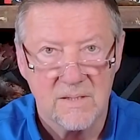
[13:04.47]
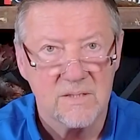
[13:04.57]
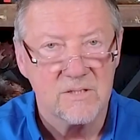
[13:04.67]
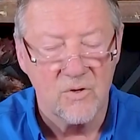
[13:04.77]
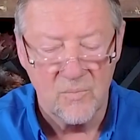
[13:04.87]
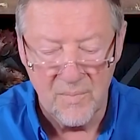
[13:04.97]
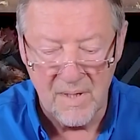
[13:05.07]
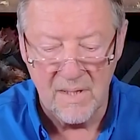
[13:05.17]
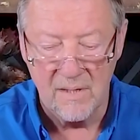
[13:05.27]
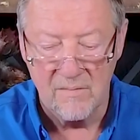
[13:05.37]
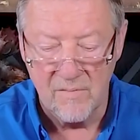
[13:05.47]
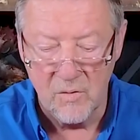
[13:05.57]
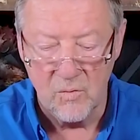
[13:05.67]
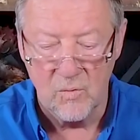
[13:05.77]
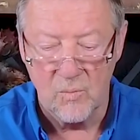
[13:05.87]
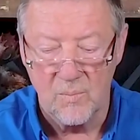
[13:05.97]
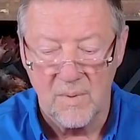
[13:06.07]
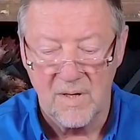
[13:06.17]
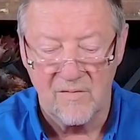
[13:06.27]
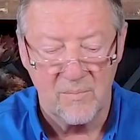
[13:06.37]
so many of
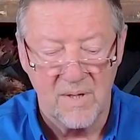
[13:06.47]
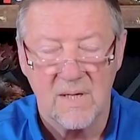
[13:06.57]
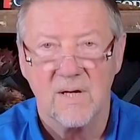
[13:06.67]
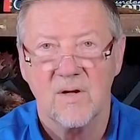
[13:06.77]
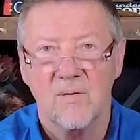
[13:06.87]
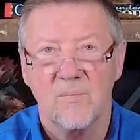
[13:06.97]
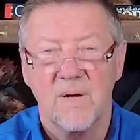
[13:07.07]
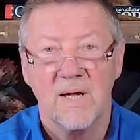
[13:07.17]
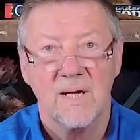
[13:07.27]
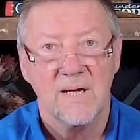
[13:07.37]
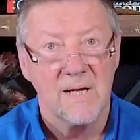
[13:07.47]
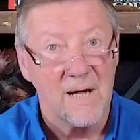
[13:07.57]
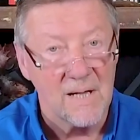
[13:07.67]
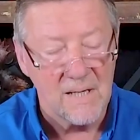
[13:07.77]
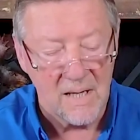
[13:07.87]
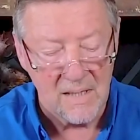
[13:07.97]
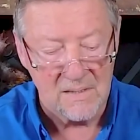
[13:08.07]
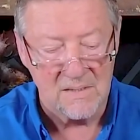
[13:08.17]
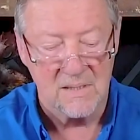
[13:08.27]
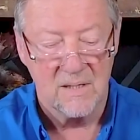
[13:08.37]
whom have become a
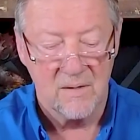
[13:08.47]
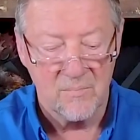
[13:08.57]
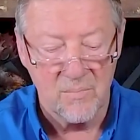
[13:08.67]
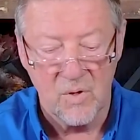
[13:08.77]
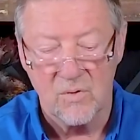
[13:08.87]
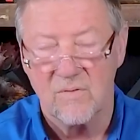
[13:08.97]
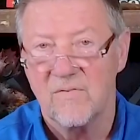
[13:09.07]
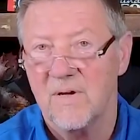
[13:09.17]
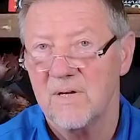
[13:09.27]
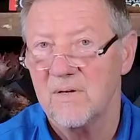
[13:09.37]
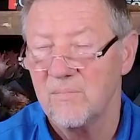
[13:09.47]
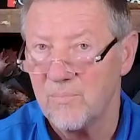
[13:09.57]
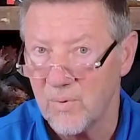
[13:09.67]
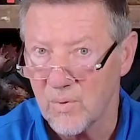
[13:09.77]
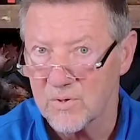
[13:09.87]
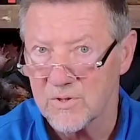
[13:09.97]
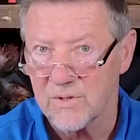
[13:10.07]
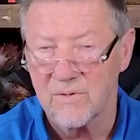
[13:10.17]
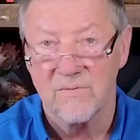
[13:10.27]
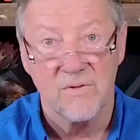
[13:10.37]
kalos motivated
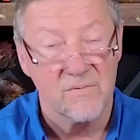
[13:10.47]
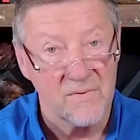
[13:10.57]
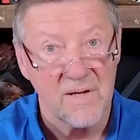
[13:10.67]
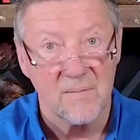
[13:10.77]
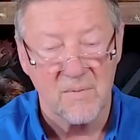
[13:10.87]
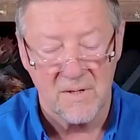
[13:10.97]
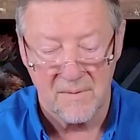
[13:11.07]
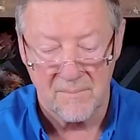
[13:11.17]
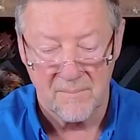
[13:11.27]
portion of your family.